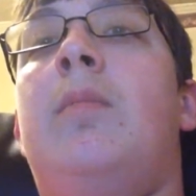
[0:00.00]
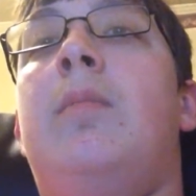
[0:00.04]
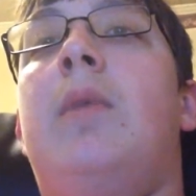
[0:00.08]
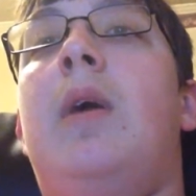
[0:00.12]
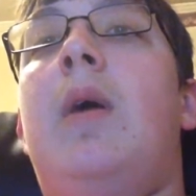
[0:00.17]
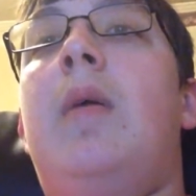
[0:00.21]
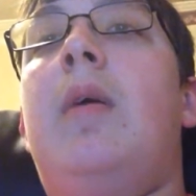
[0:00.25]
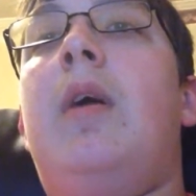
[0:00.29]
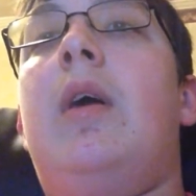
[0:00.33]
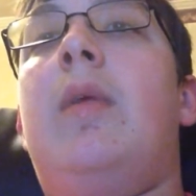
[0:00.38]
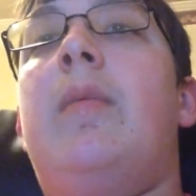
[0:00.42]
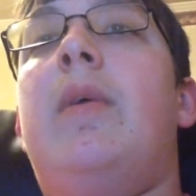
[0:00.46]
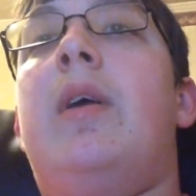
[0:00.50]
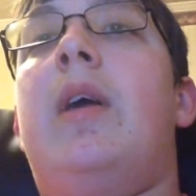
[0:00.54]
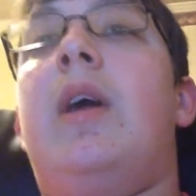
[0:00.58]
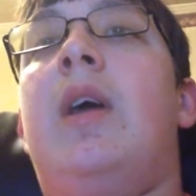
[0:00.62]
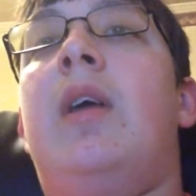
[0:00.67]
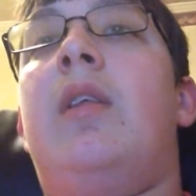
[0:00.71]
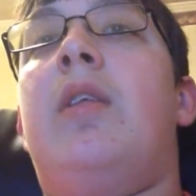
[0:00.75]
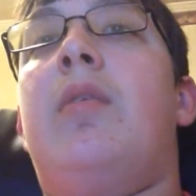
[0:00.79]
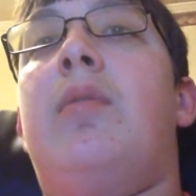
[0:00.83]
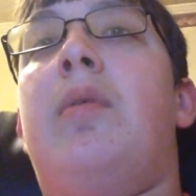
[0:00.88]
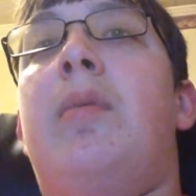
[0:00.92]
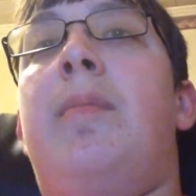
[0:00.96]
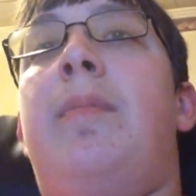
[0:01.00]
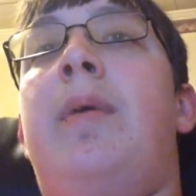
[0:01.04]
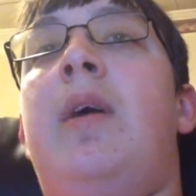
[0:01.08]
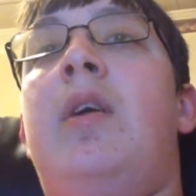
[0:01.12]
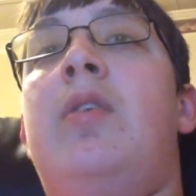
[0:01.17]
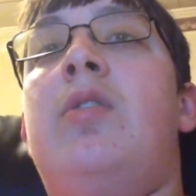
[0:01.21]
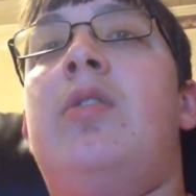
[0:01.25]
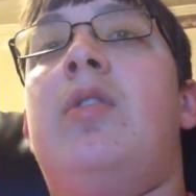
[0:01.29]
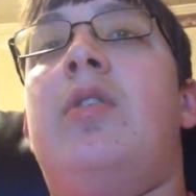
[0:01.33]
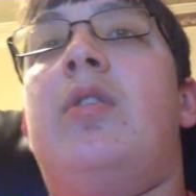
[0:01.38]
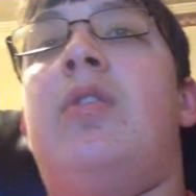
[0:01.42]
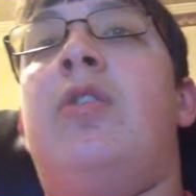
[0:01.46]
Probably gonna be getting some
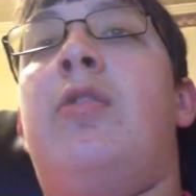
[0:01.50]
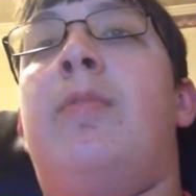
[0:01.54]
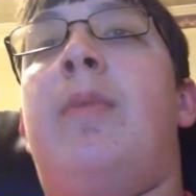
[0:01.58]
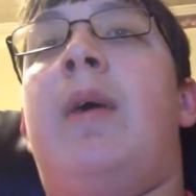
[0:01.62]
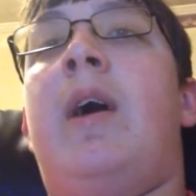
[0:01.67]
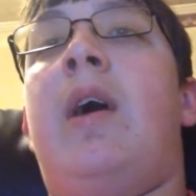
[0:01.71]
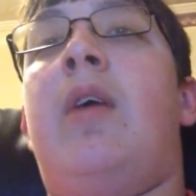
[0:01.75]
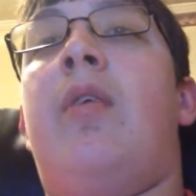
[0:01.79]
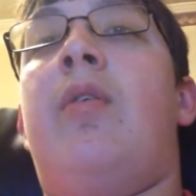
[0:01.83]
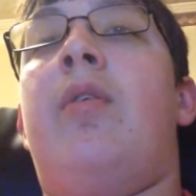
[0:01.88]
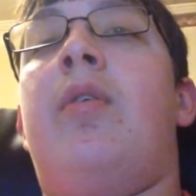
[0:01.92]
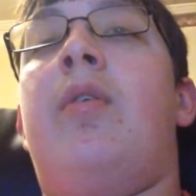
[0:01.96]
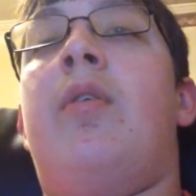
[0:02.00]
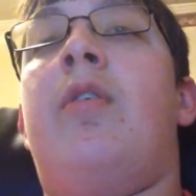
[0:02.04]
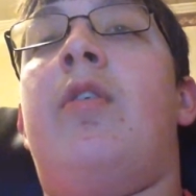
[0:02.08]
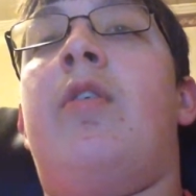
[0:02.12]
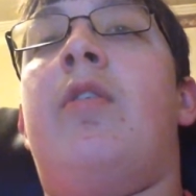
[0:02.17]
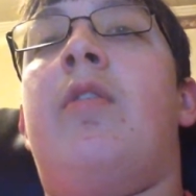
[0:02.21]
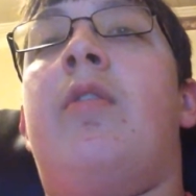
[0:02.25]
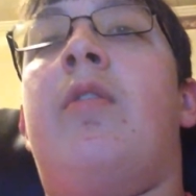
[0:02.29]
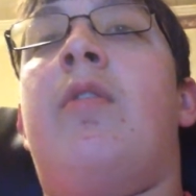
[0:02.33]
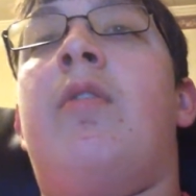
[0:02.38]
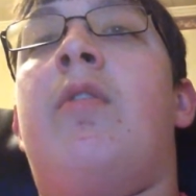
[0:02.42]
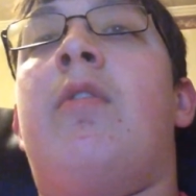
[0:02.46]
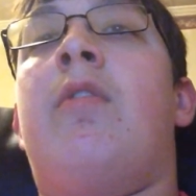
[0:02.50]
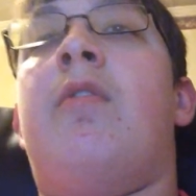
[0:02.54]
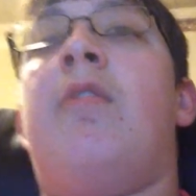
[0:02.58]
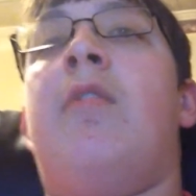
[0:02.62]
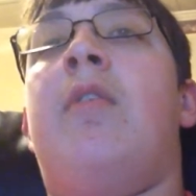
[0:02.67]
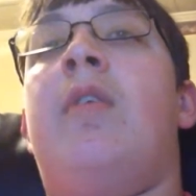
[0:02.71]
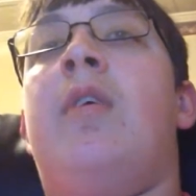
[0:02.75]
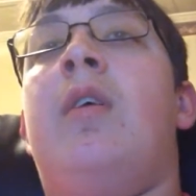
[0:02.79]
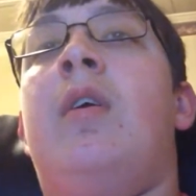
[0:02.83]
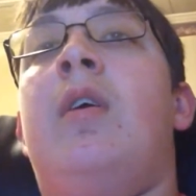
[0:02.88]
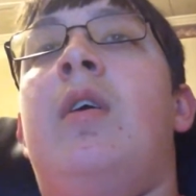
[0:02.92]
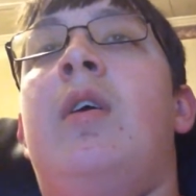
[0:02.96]
opinions about
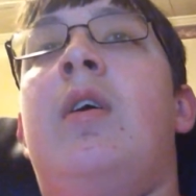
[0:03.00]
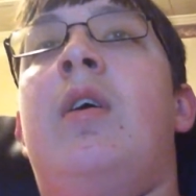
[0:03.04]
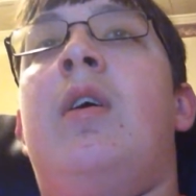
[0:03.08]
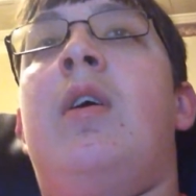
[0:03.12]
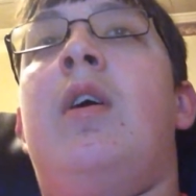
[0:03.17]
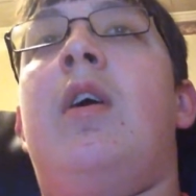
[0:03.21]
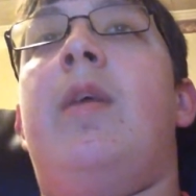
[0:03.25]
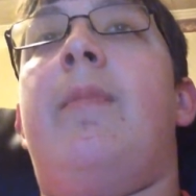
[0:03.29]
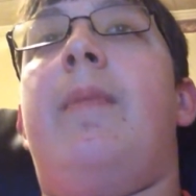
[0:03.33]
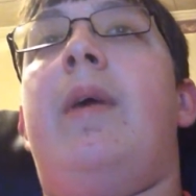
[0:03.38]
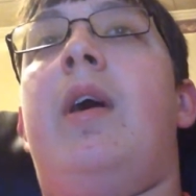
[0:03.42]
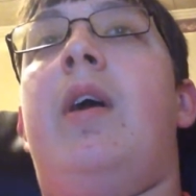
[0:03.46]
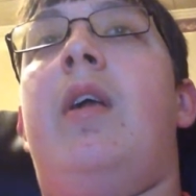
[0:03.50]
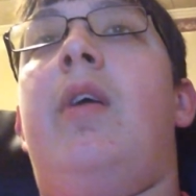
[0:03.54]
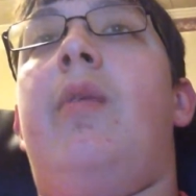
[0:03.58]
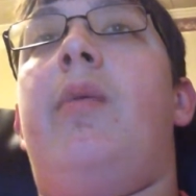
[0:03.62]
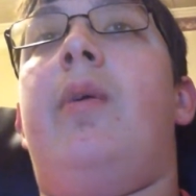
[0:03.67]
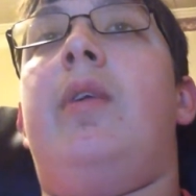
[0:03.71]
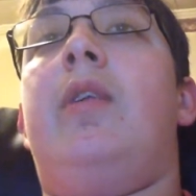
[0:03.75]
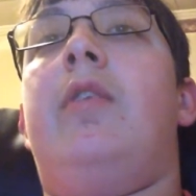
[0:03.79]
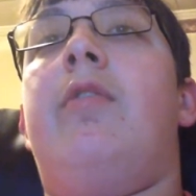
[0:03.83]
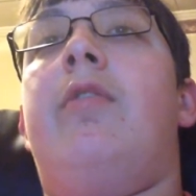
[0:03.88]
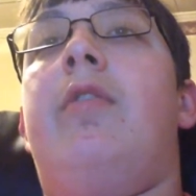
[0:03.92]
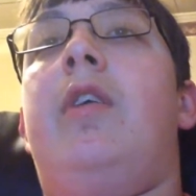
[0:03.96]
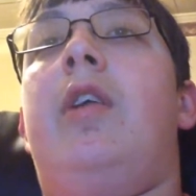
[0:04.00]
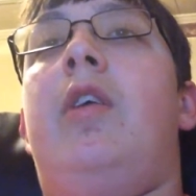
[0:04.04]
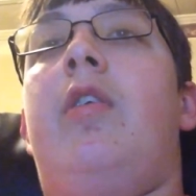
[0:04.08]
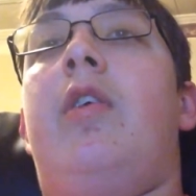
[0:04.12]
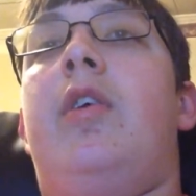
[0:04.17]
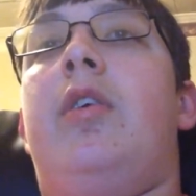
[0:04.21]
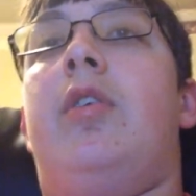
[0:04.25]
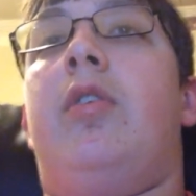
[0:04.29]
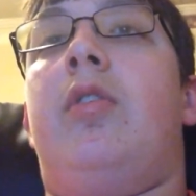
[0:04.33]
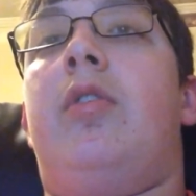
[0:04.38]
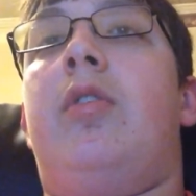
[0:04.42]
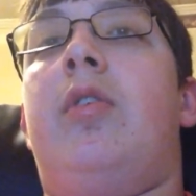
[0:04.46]
about it with the video
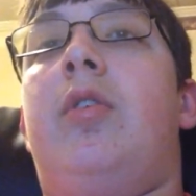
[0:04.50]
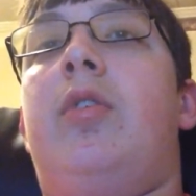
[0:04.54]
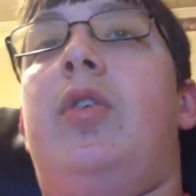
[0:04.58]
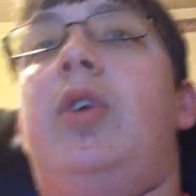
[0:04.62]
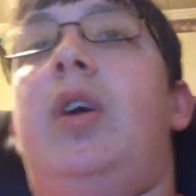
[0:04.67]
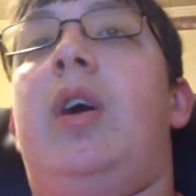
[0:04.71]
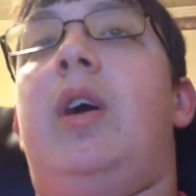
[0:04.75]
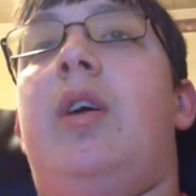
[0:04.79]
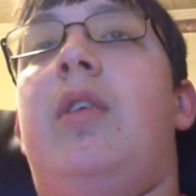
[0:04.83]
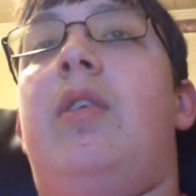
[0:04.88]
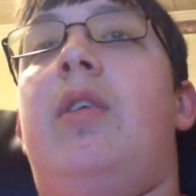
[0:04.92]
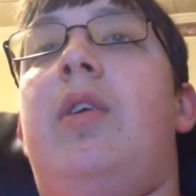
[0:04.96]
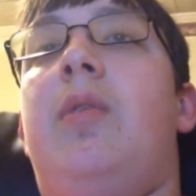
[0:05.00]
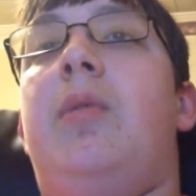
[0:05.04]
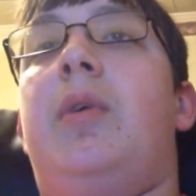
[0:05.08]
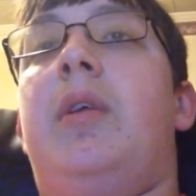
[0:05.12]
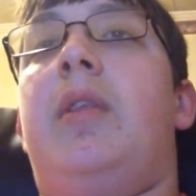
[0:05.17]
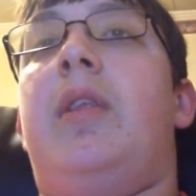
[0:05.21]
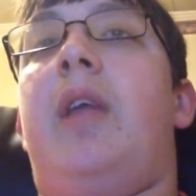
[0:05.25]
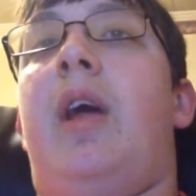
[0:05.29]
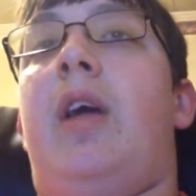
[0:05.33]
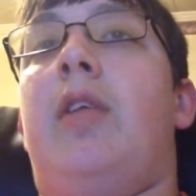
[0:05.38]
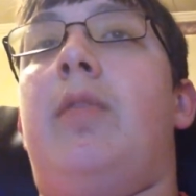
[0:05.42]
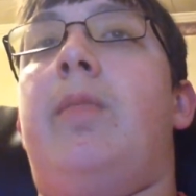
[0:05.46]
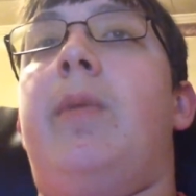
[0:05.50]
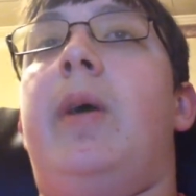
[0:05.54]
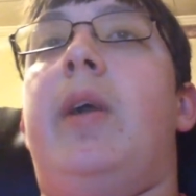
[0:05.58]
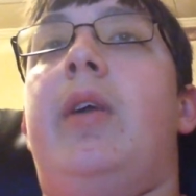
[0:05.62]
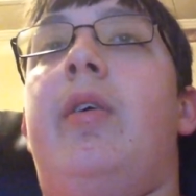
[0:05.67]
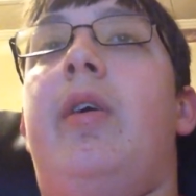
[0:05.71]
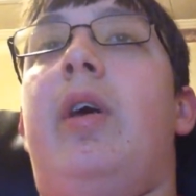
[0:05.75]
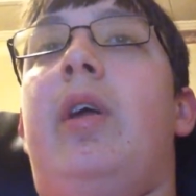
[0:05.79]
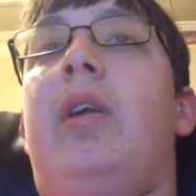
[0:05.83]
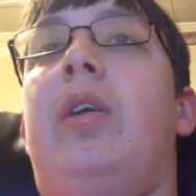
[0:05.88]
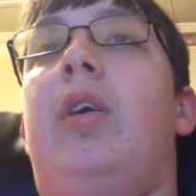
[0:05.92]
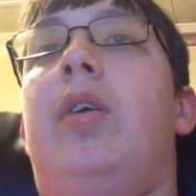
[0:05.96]
I just showed you guys, see what sounds
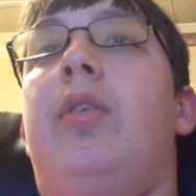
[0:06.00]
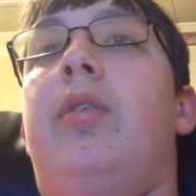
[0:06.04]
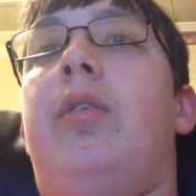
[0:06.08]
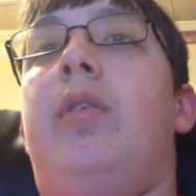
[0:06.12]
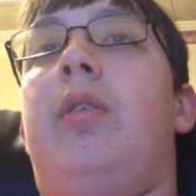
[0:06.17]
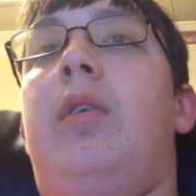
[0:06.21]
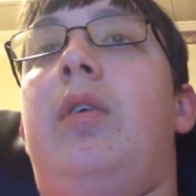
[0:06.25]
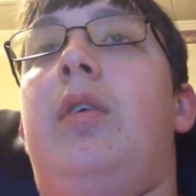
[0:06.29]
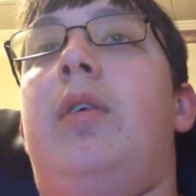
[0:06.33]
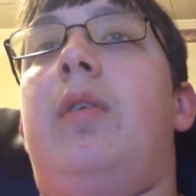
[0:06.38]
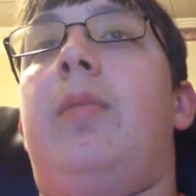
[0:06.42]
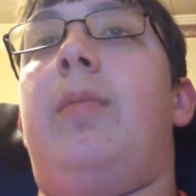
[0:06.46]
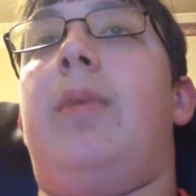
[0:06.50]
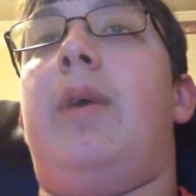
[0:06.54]
better and also looks